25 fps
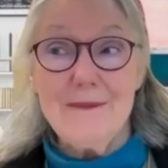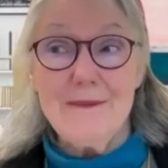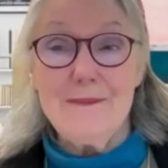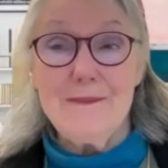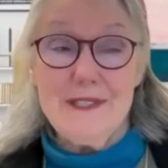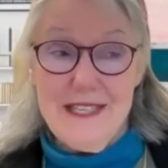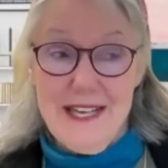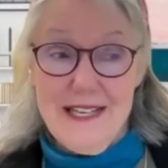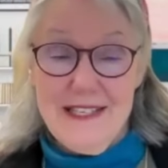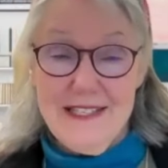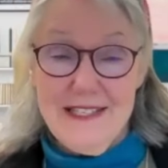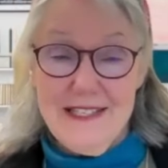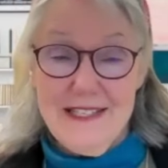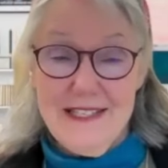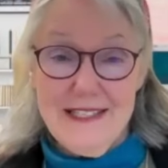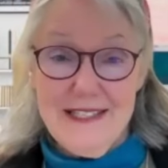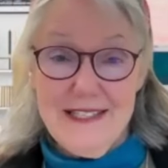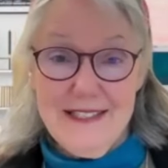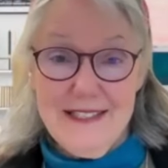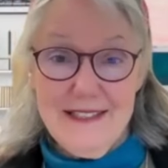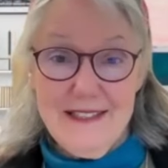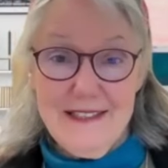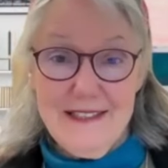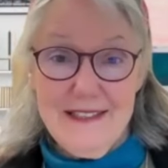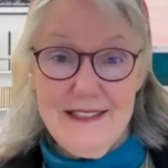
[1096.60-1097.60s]

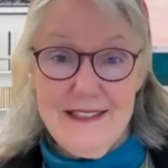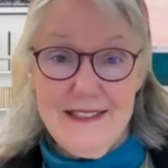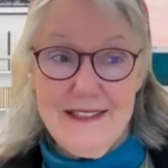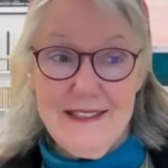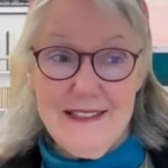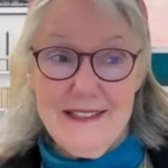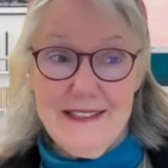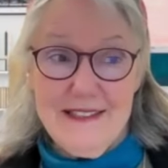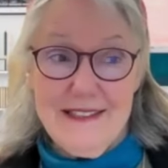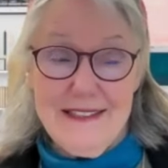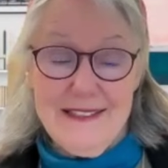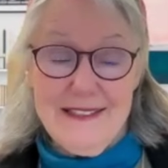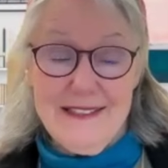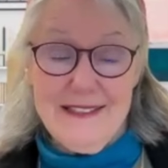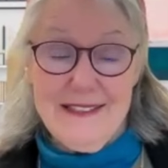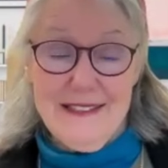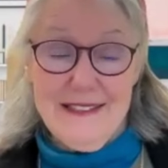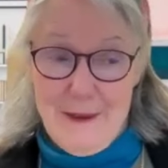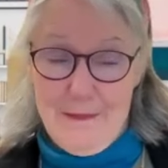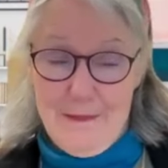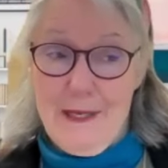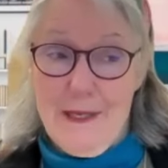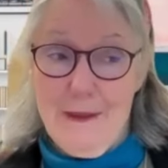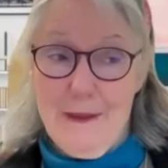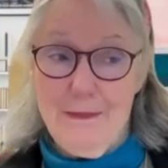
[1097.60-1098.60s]
pretending
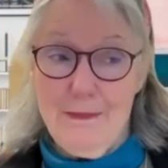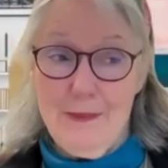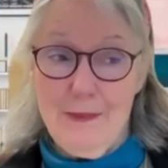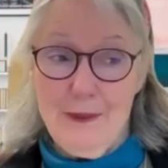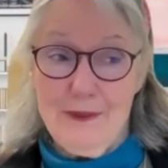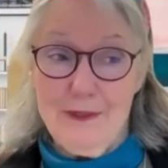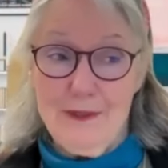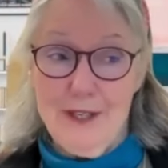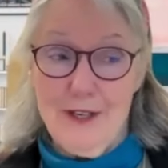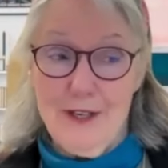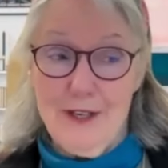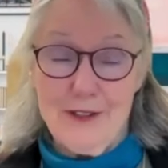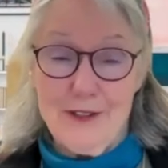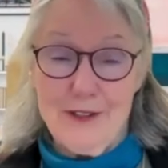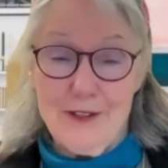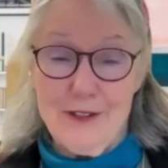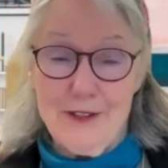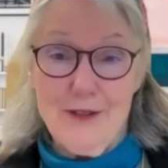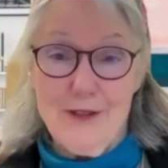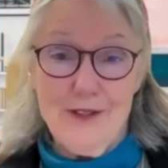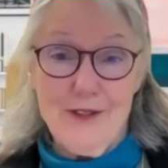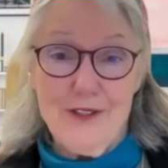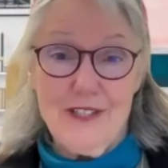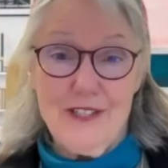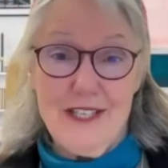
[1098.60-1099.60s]
that people are
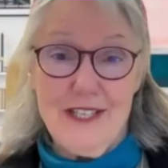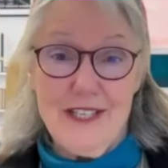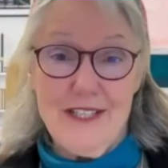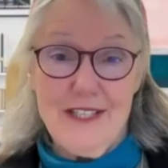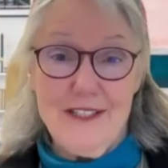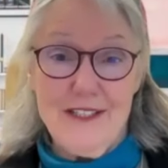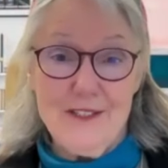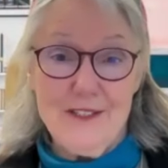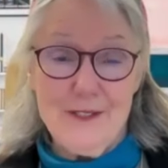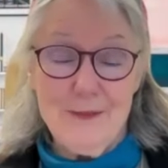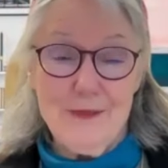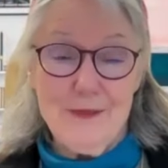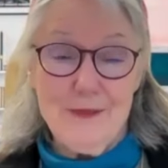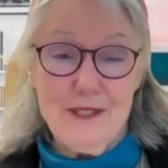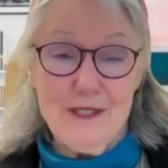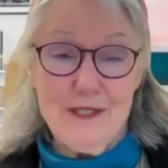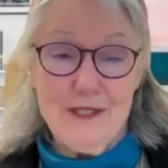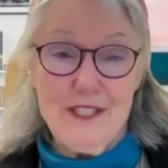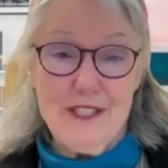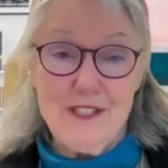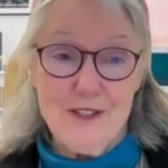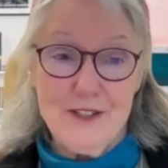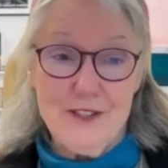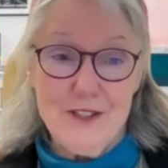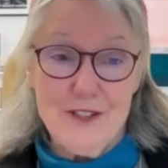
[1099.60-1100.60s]
co creators
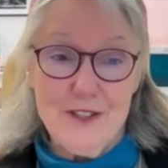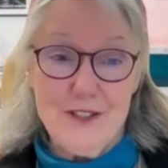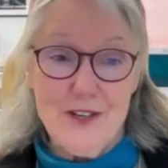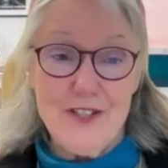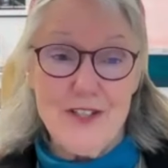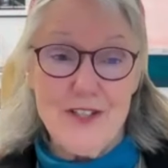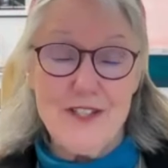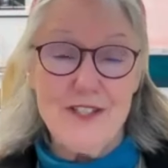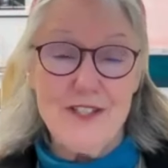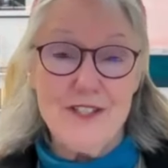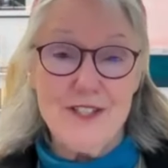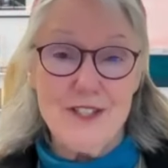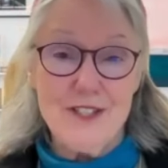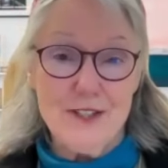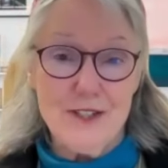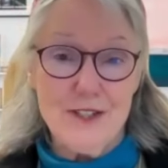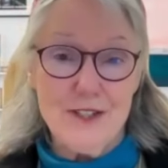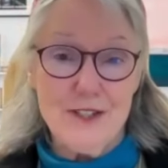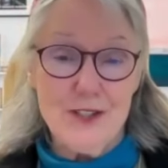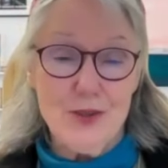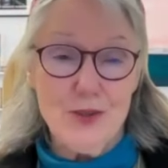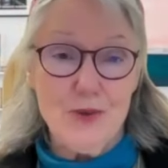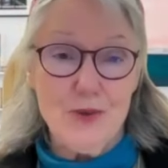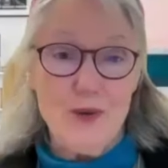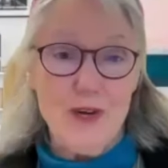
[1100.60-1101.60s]
because their
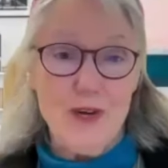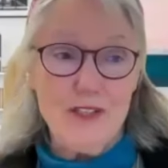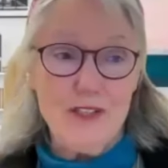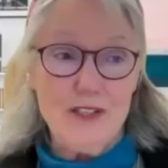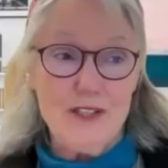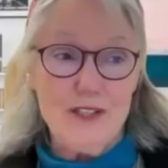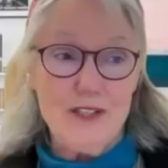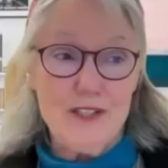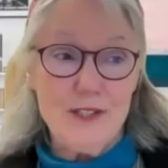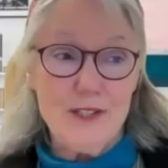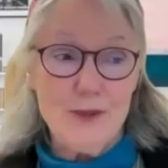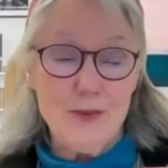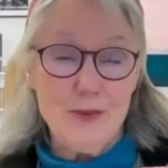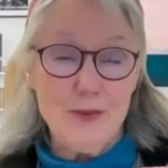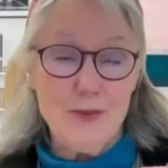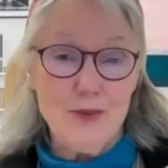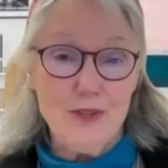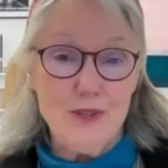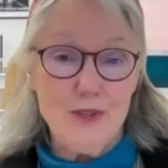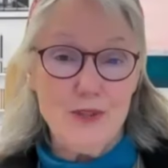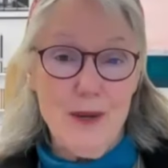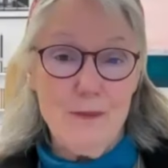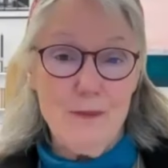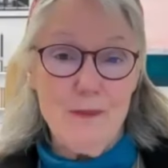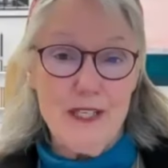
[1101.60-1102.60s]
narcissistic qualities
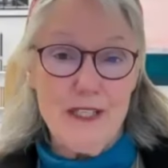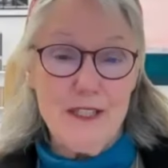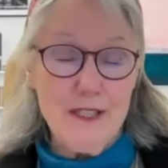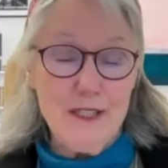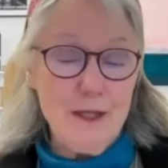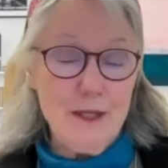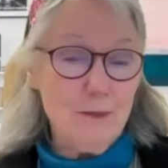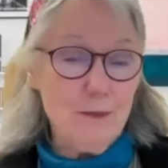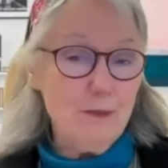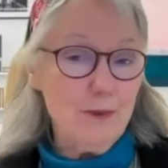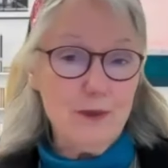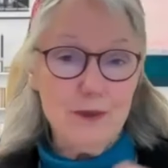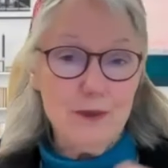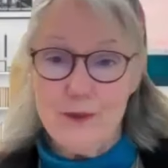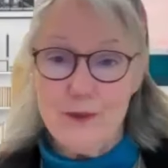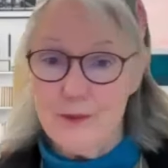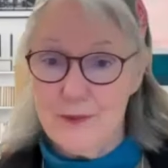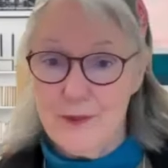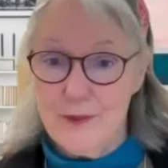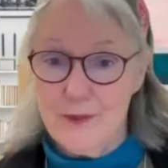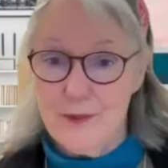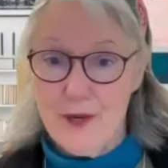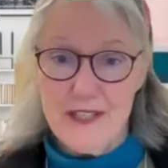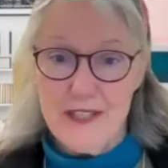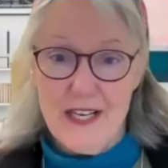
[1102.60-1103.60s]
will come in and pull
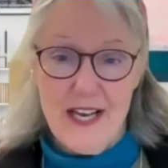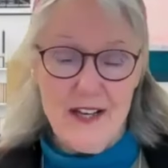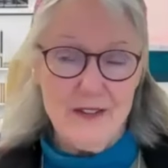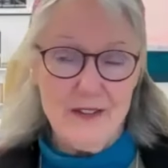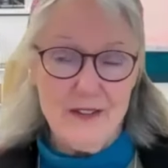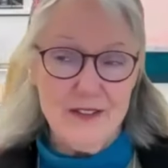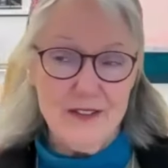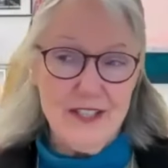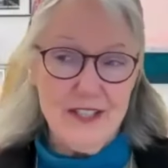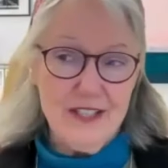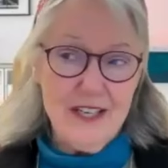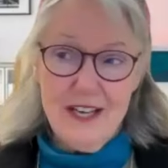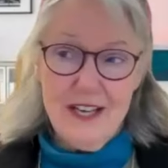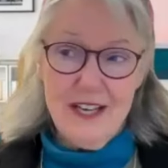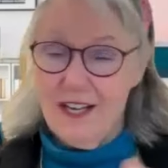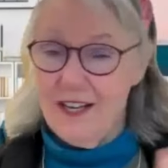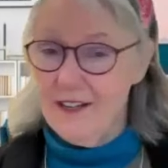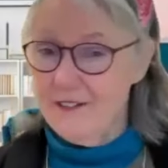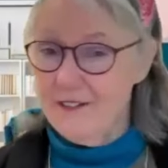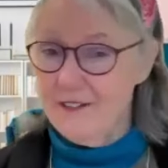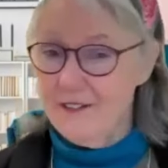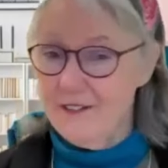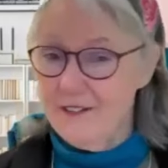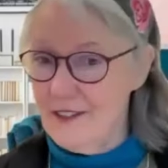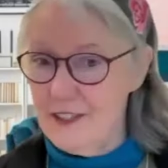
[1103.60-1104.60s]
the rug out
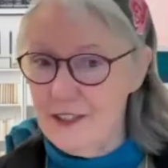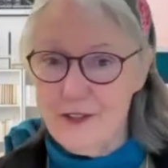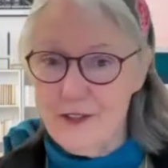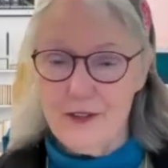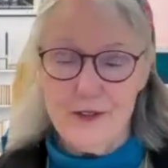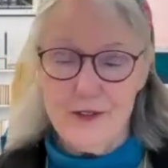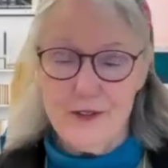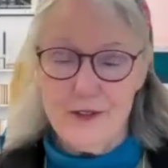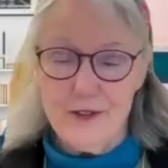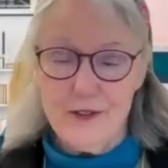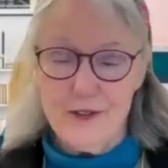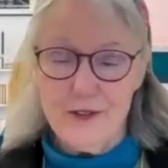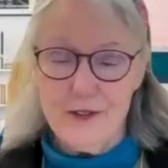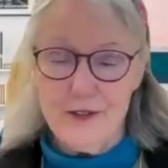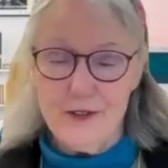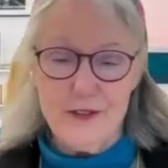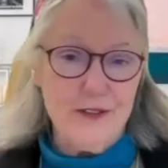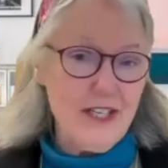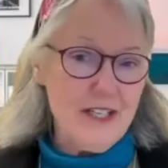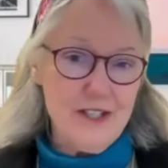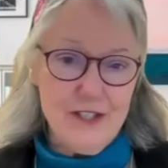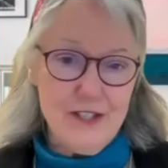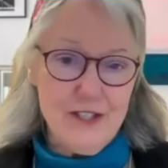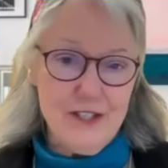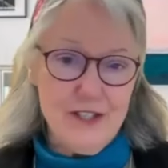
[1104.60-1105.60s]
of any co
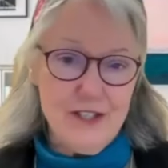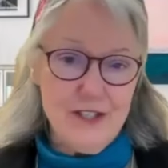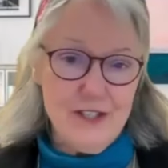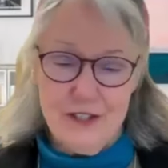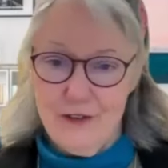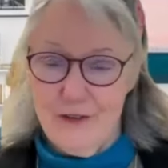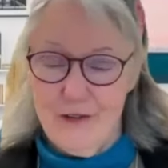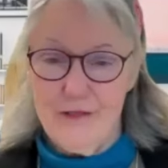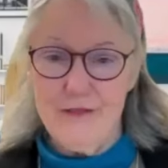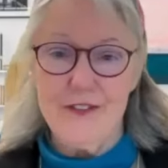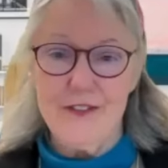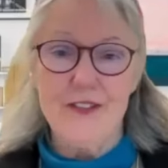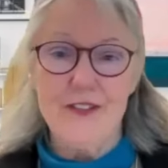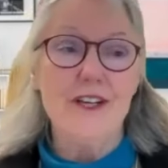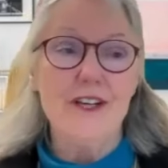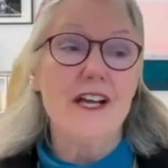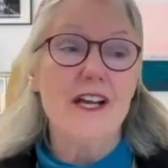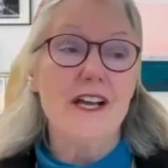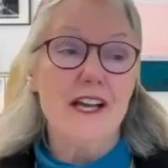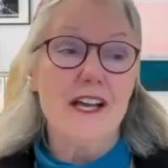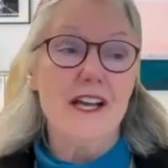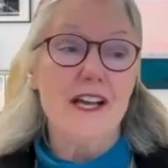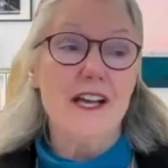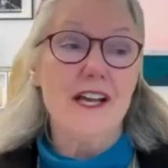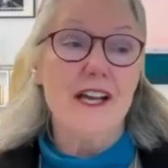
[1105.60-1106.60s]
creation
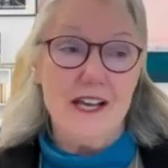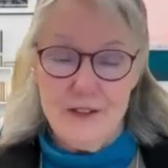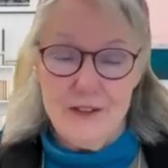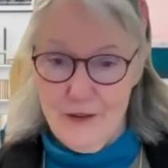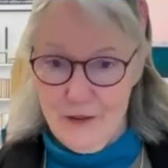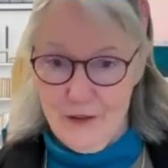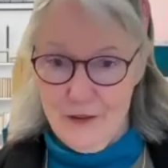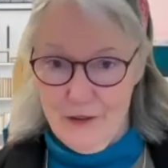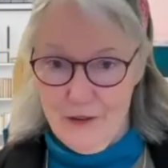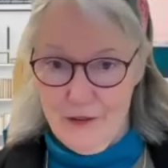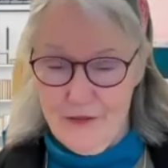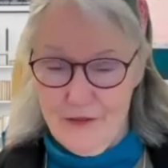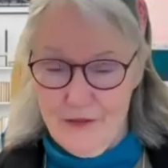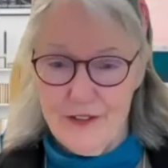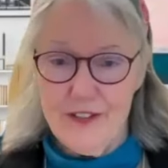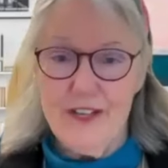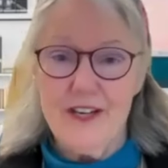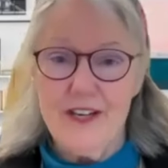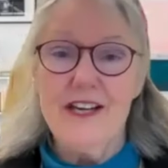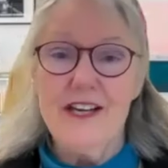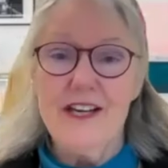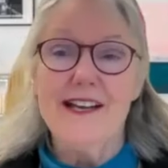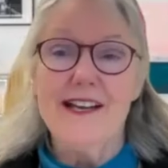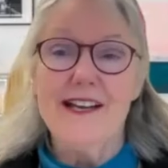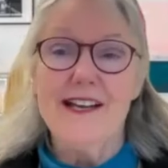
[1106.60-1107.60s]
over and
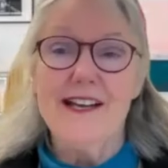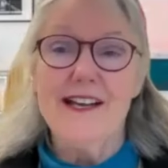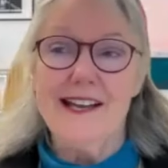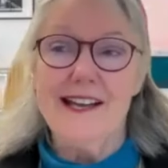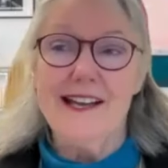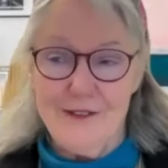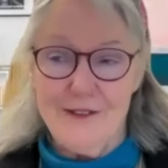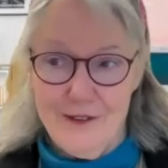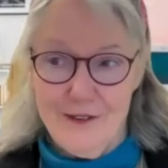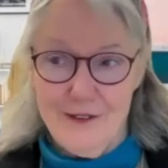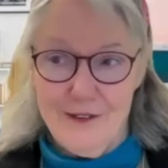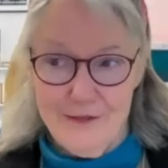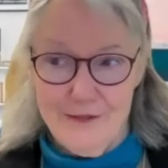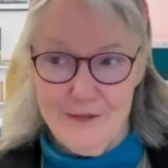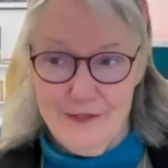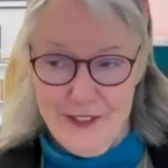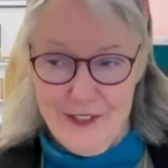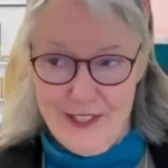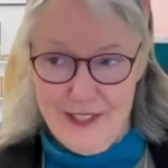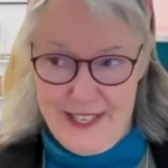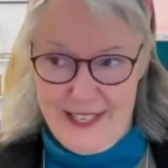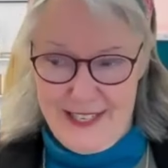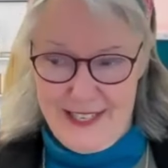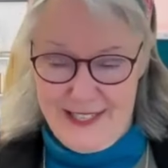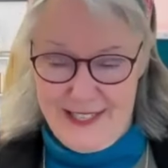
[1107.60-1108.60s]
over and
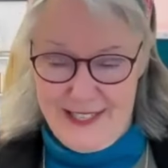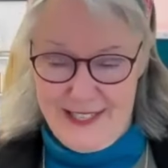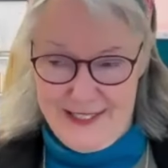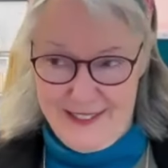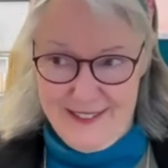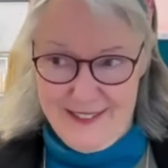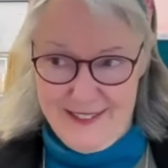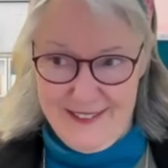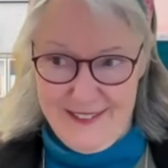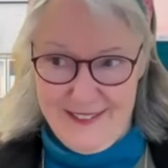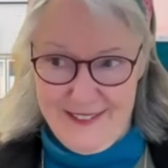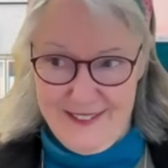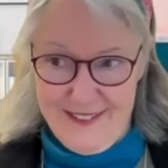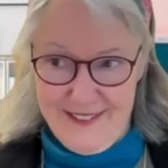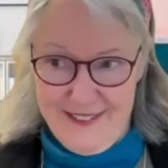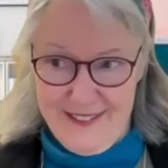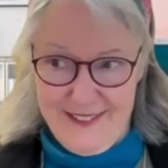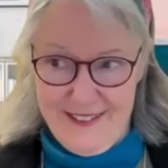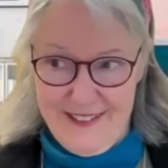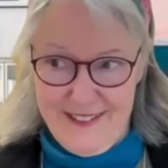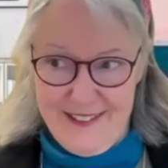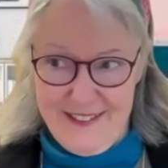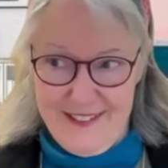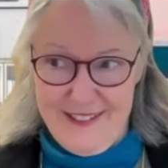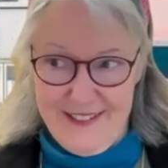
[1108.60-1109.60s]
over again.
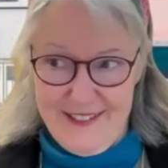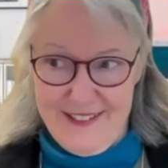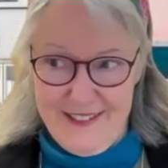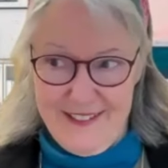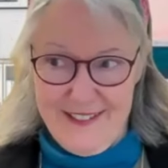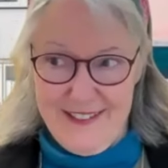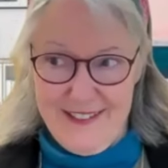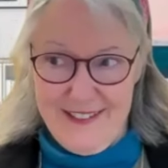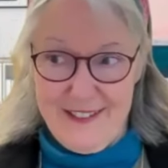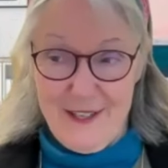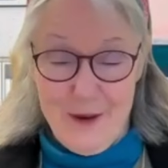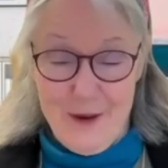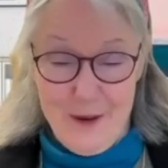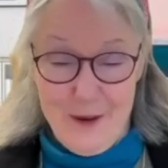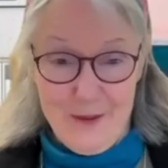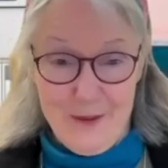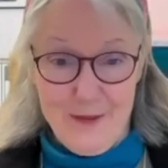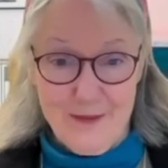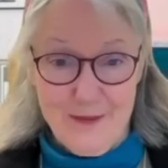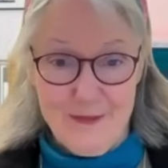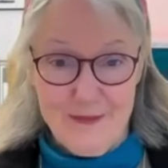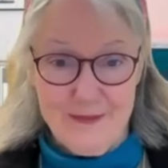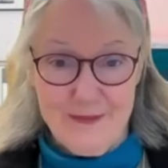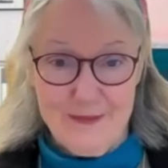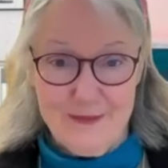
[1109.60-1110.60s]

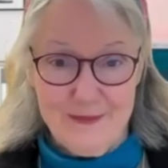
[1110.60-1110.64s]
So